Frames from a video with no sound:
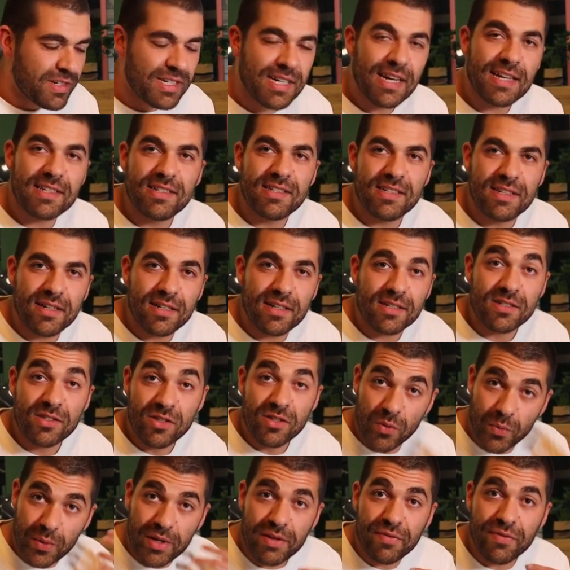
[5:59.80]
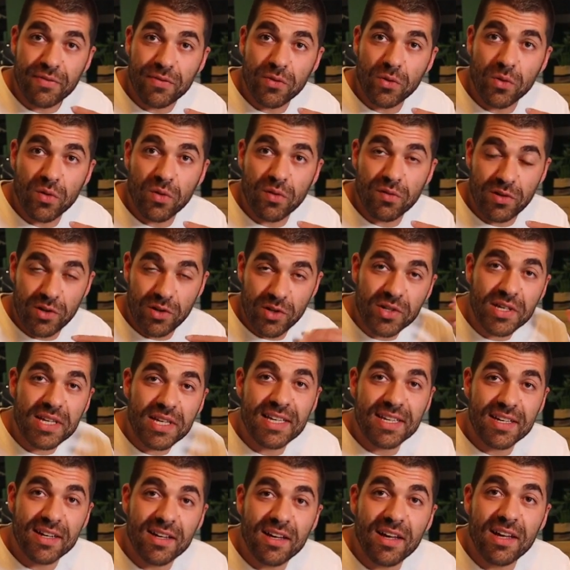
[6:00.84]
rejected us, that we thought,
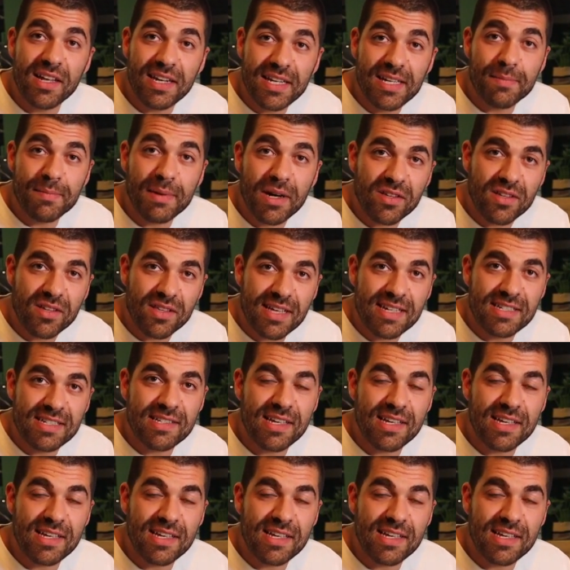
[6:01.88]
looking at an email that they